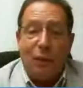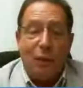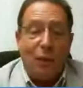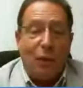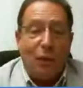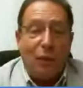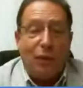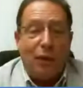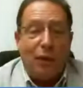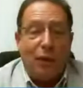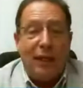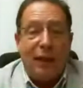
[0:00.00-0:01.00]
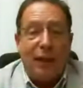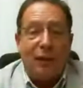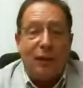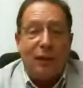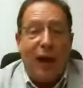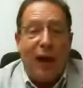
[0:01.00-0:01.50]
or, or, or the
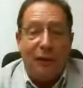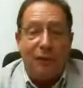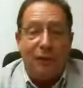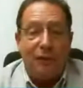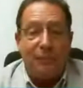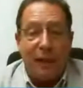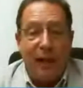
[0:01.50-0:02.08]
meaning of life.